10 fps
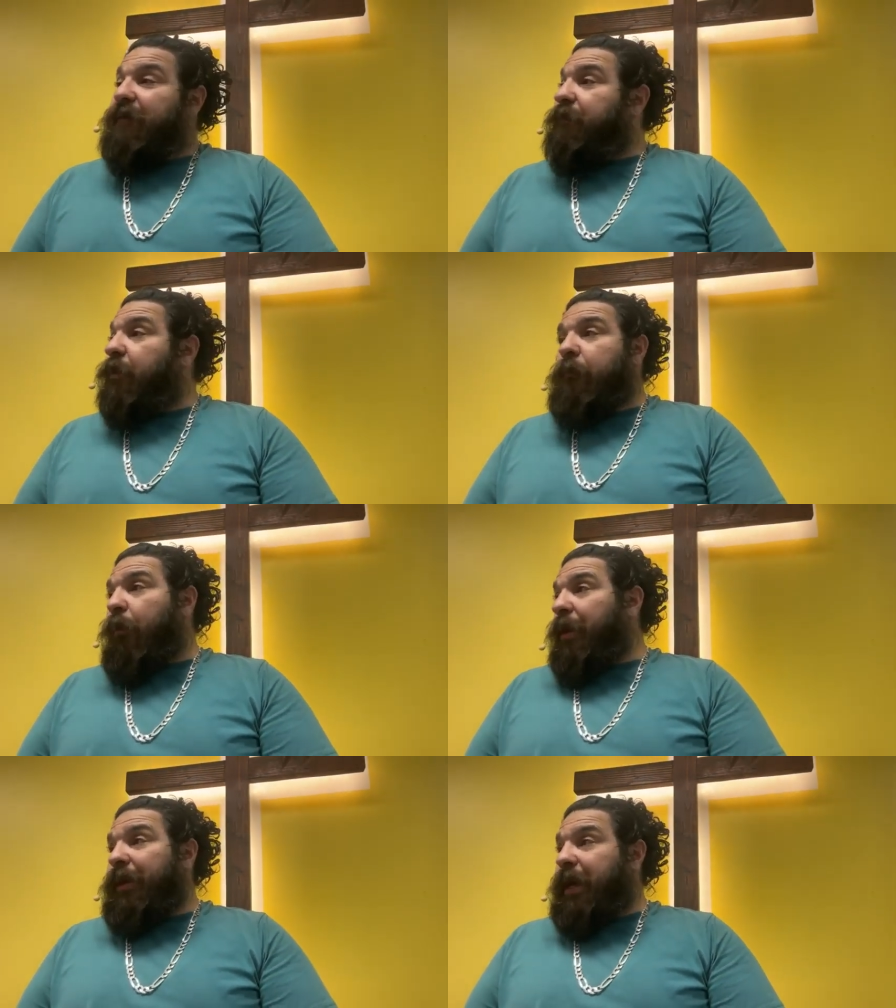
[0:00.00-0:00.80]
If you're
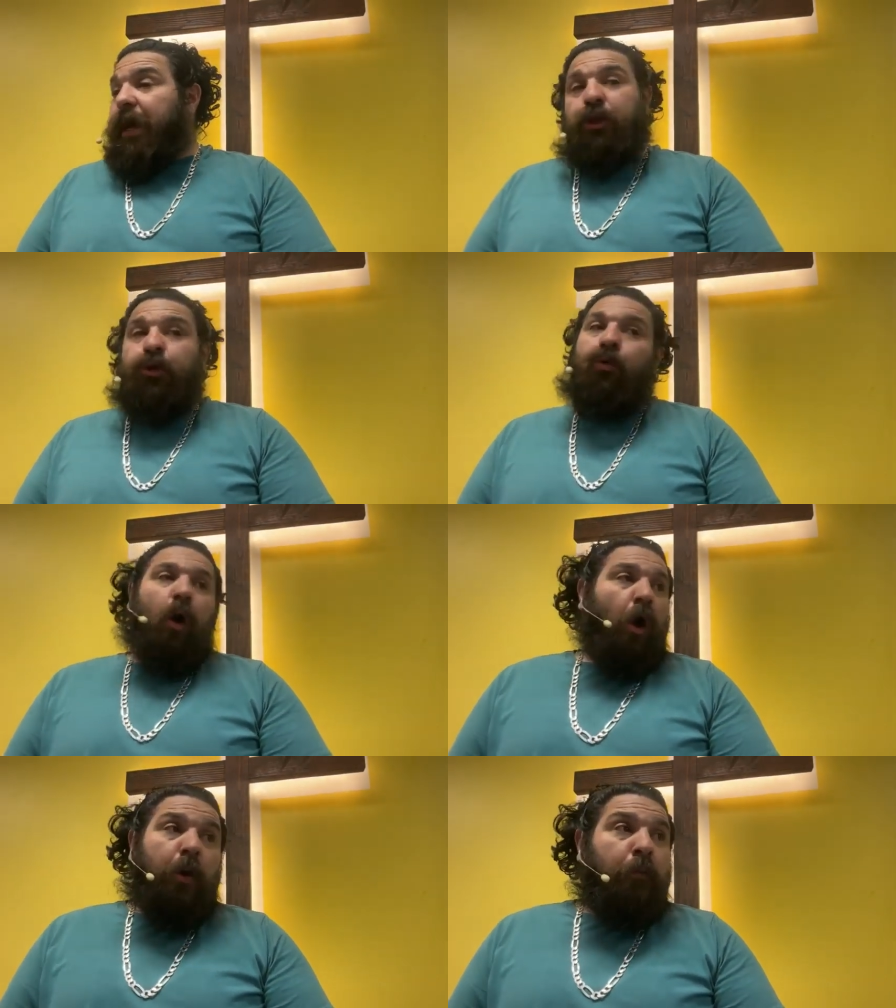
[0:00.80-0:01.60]
born again,
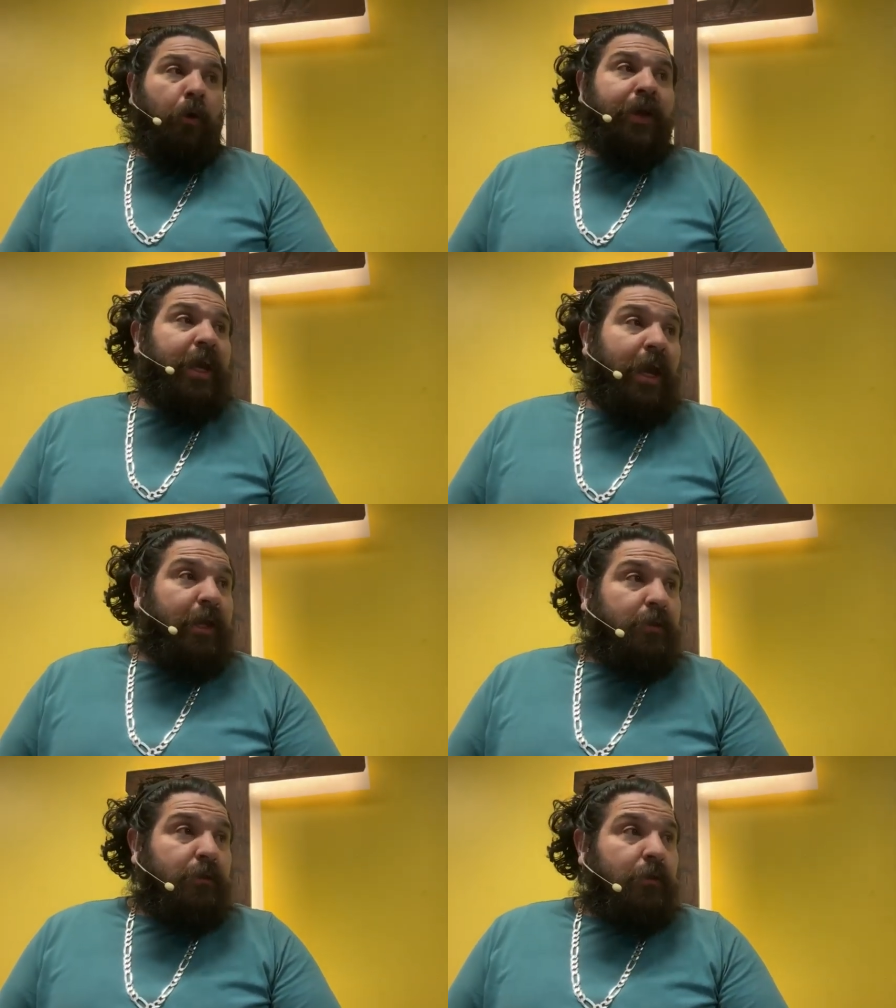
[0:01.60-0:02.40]
you are born
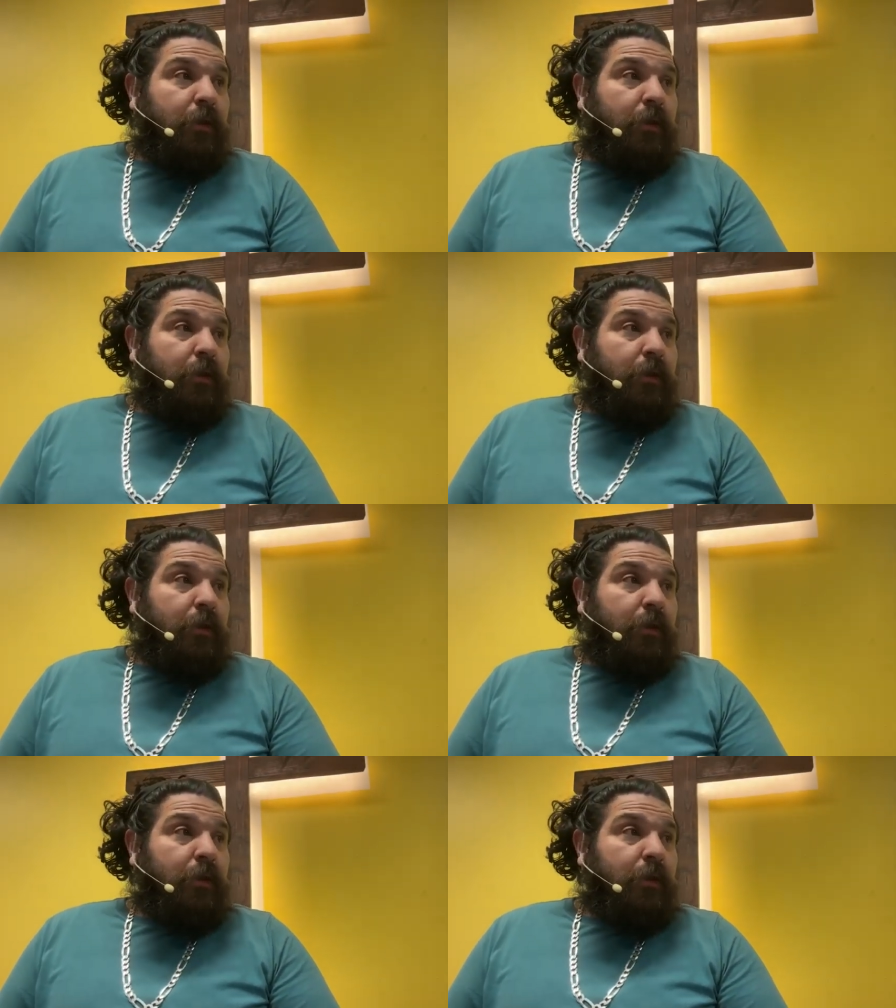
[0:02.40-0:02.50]
again.